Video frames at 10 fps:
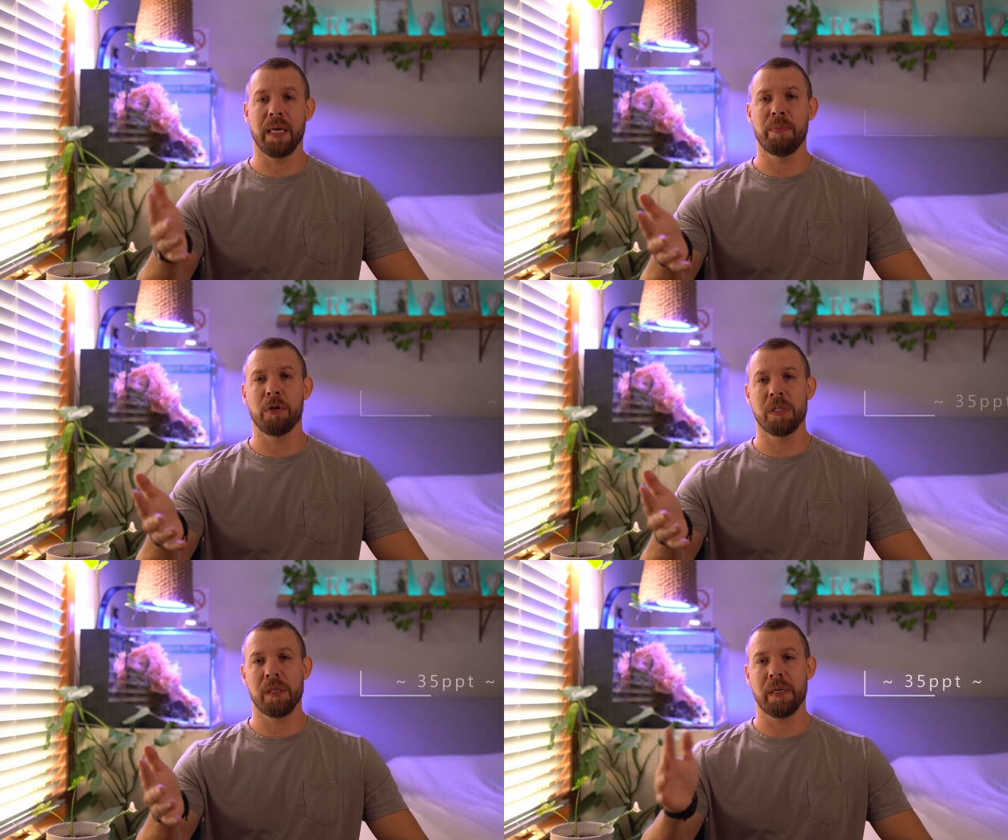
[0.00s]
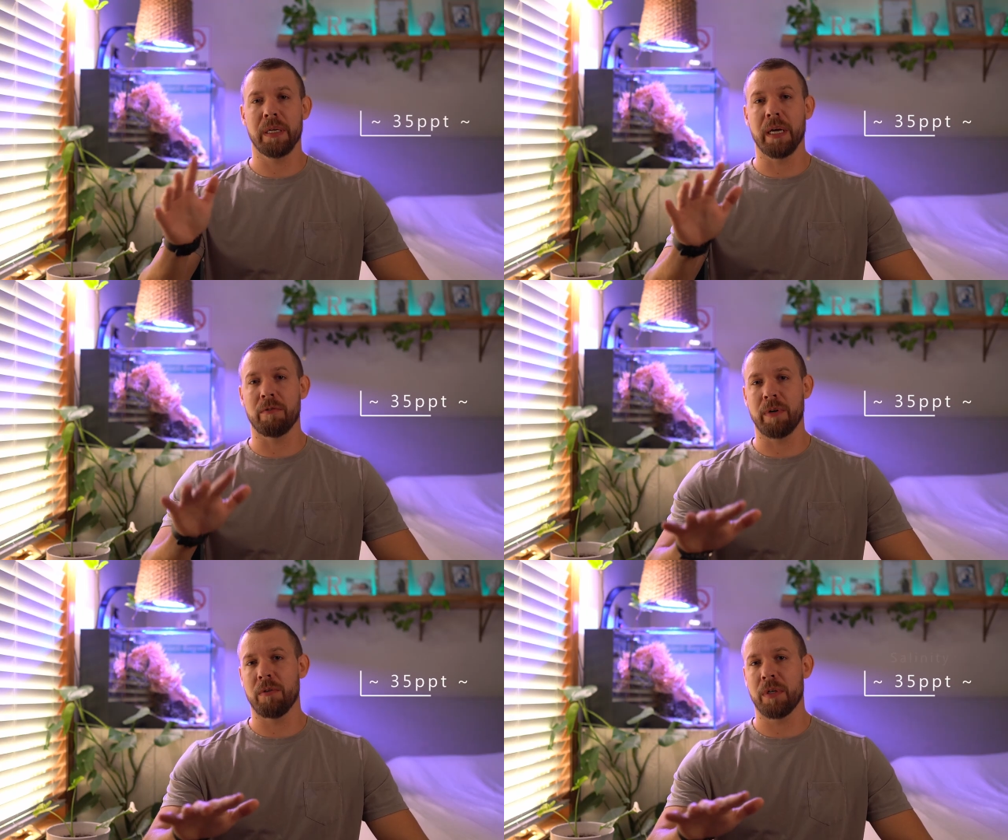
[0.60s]
Keep your salinity
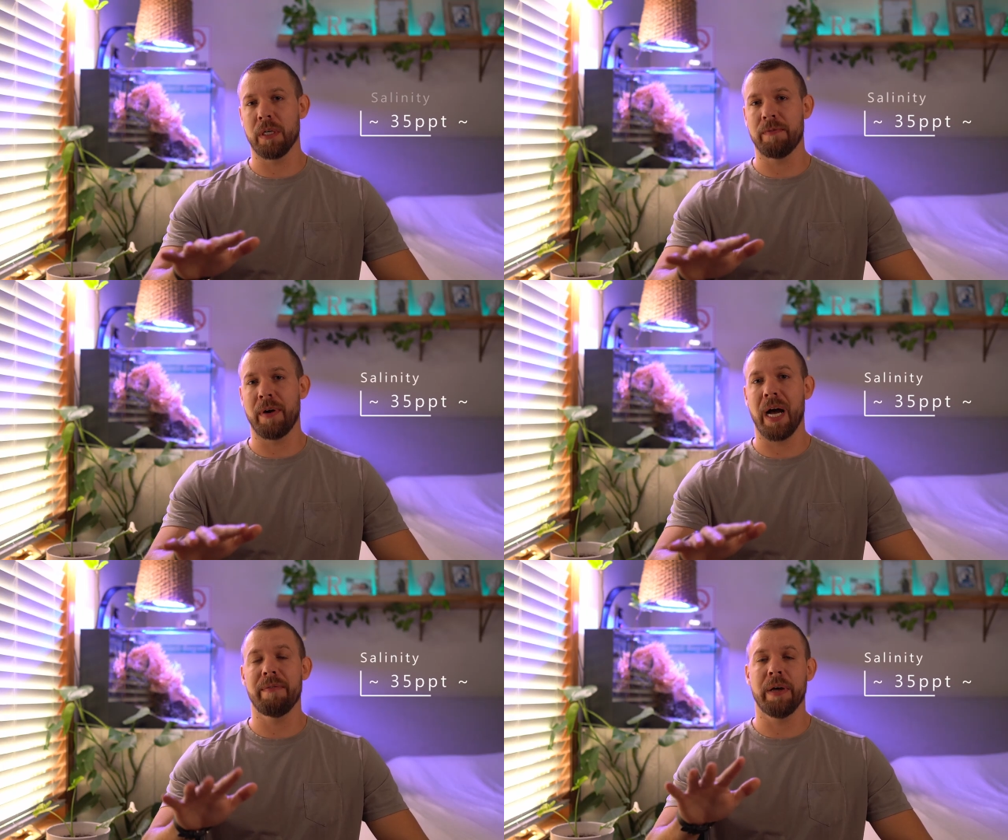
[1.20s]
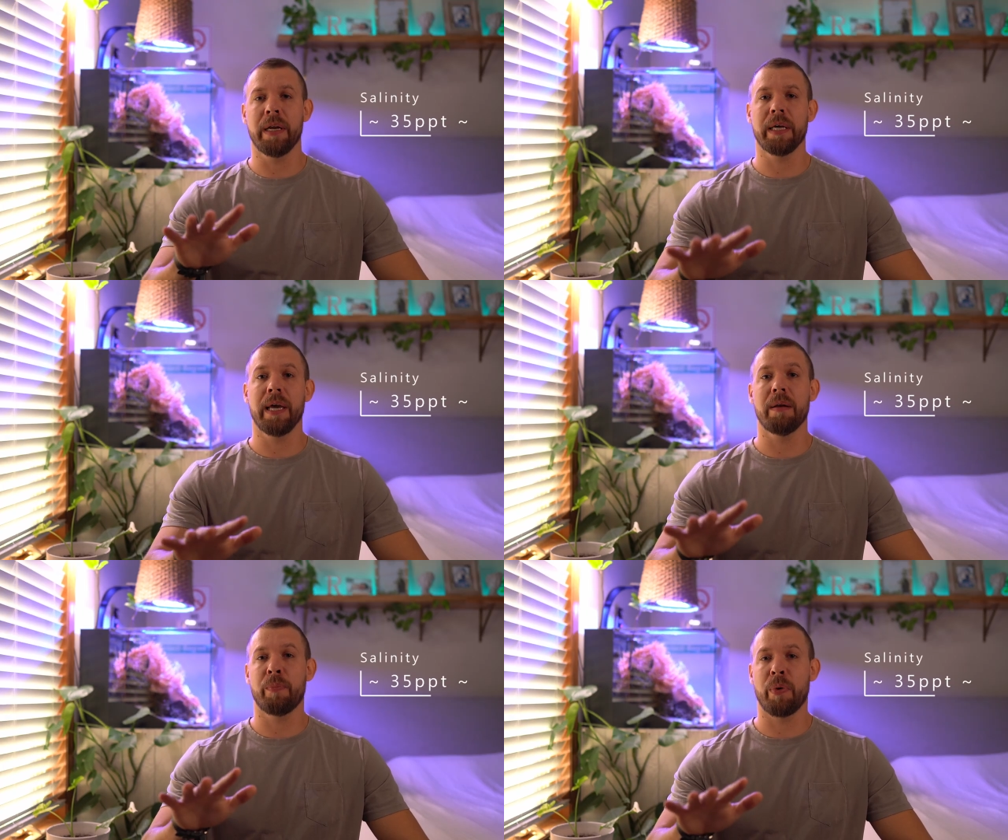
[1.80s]
around 35 and
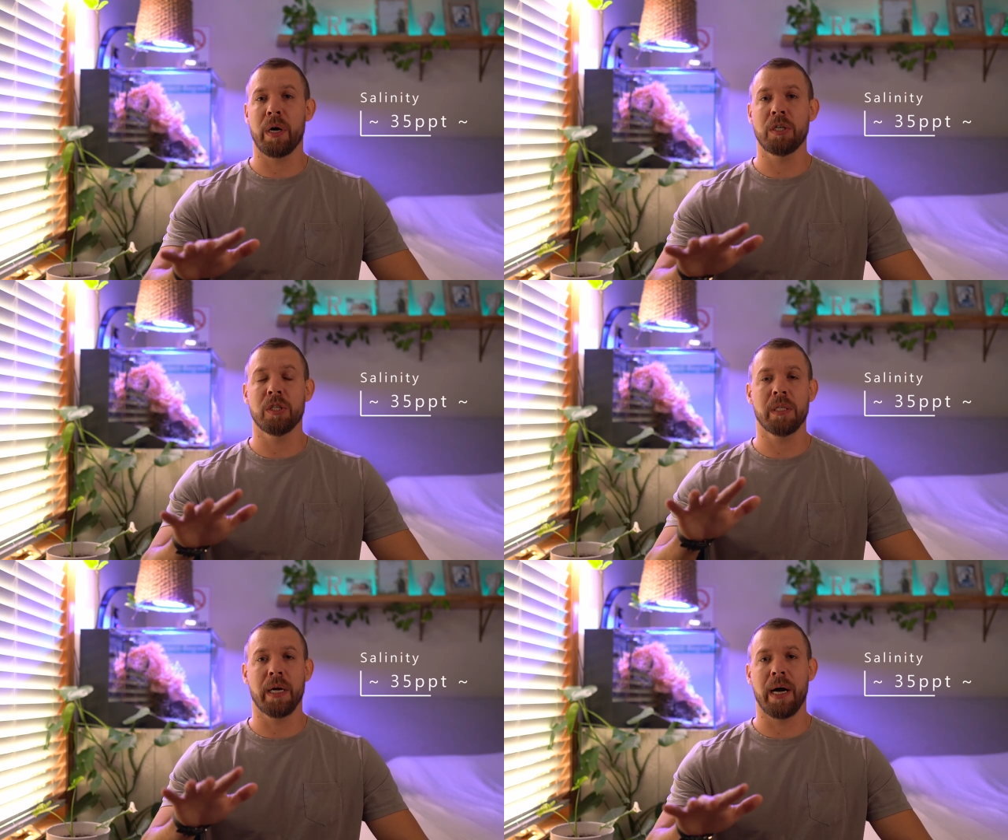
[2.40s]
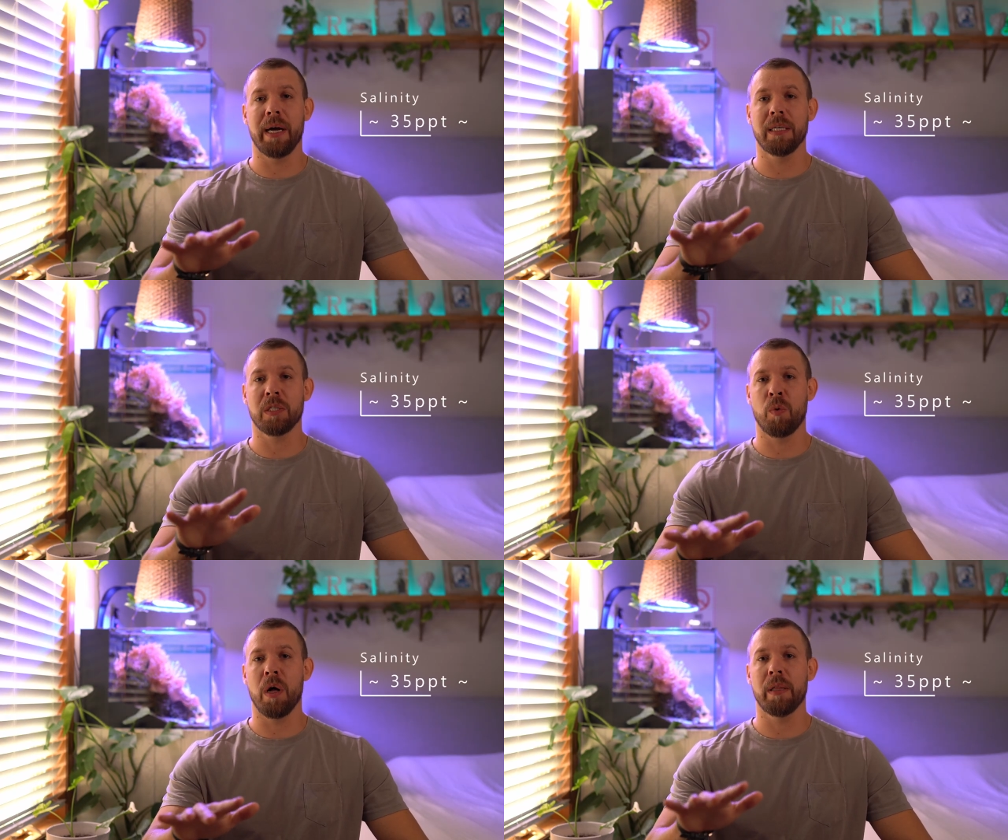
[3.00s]
again purchase the
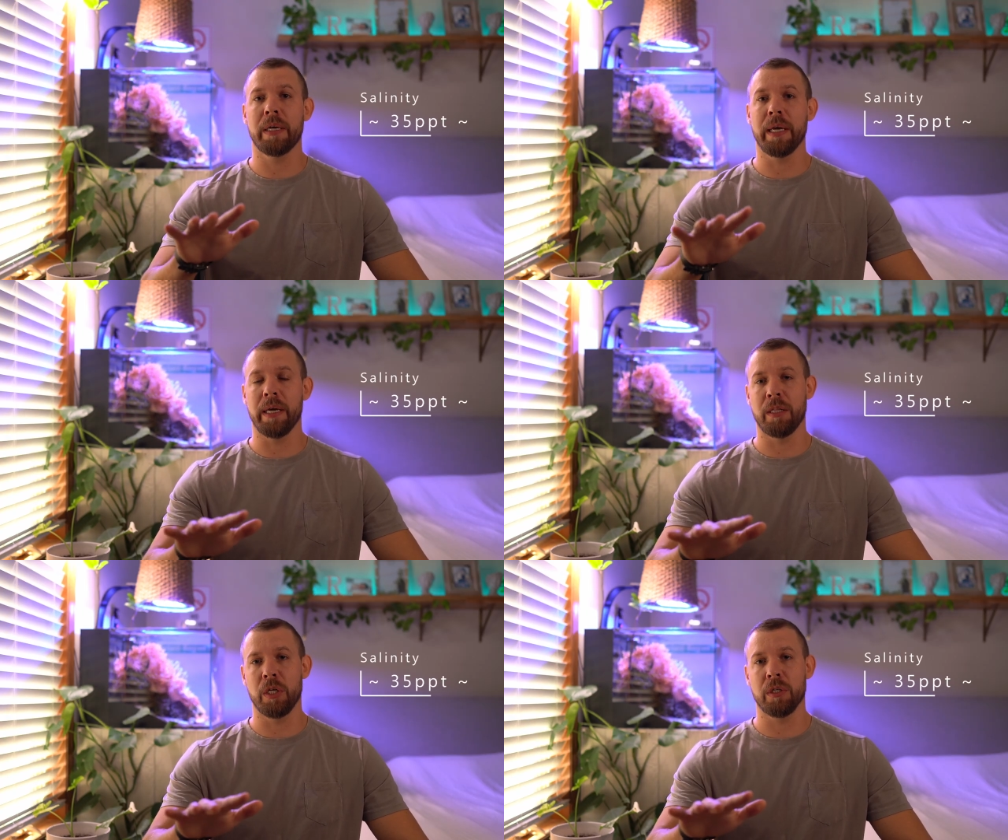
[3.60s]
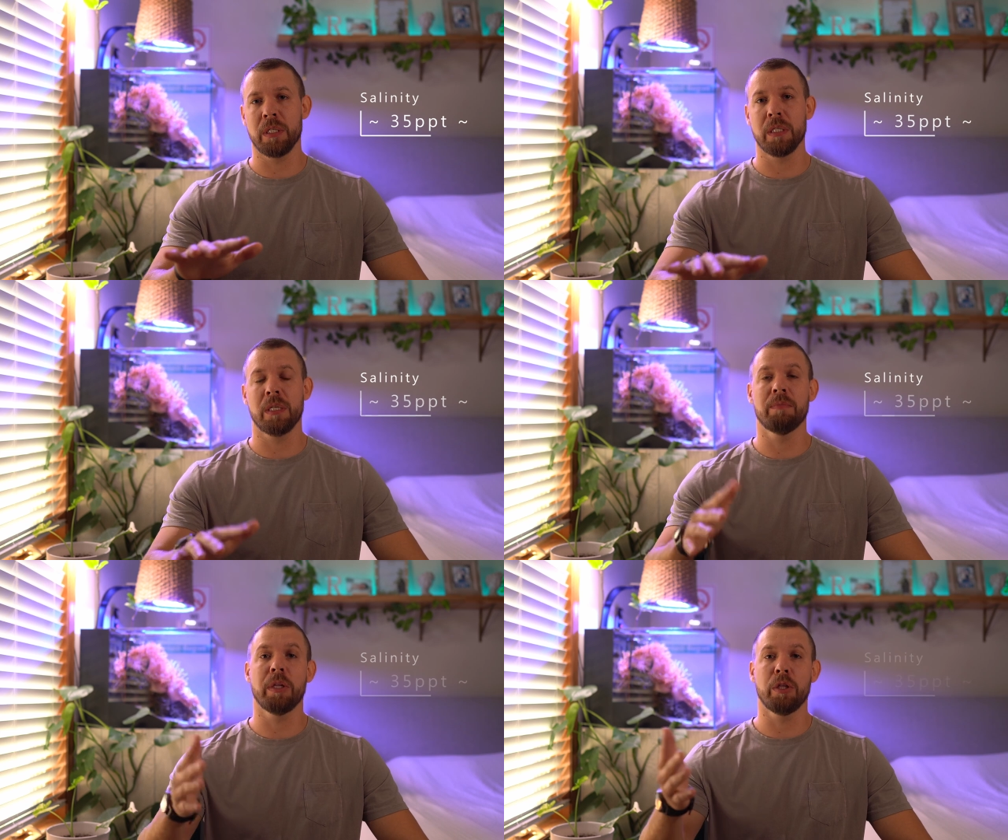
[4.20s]
highest quality ATO
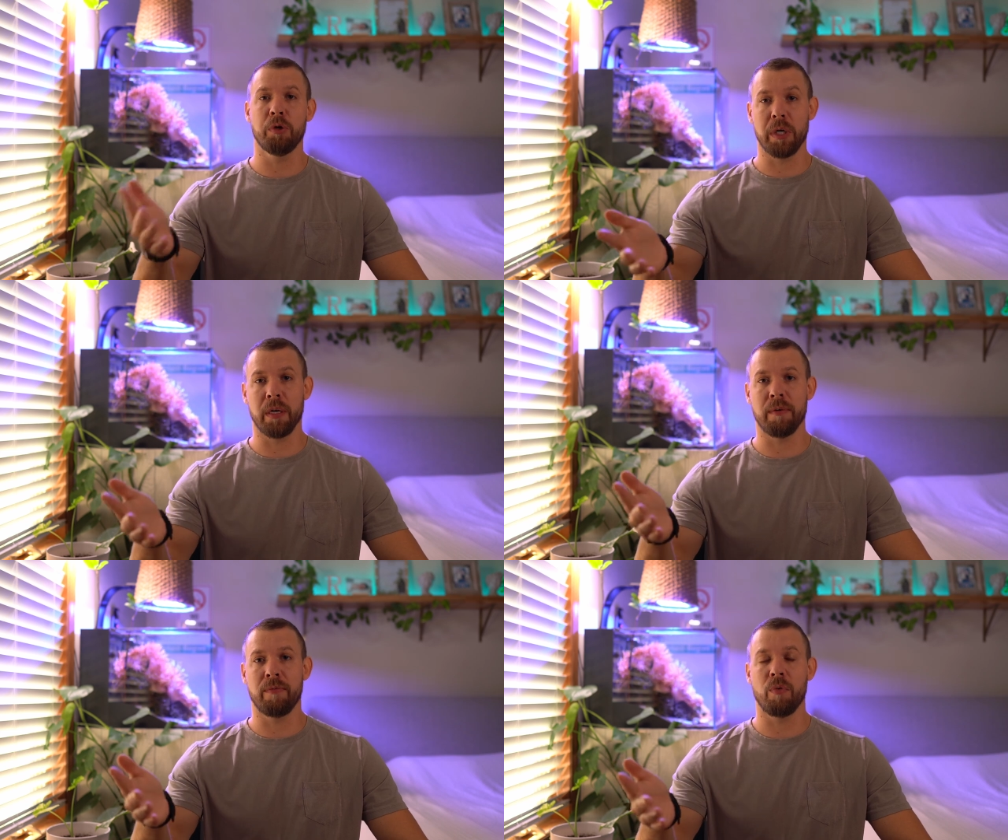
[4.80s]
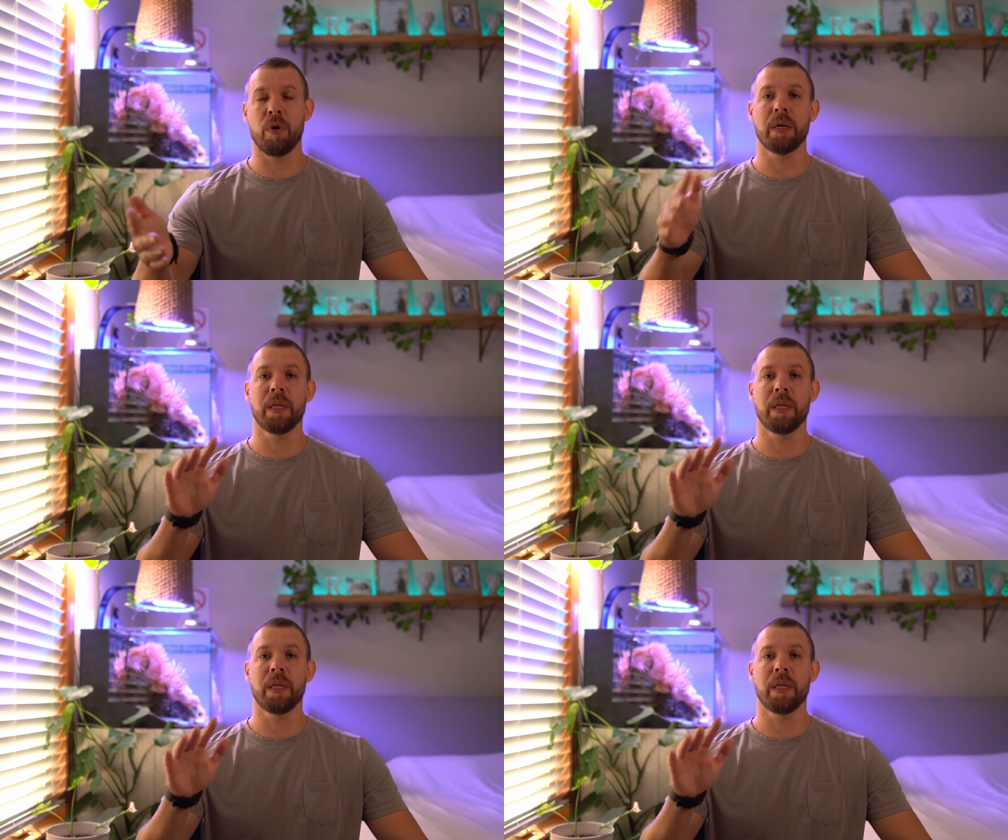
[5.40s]
system that you can afford.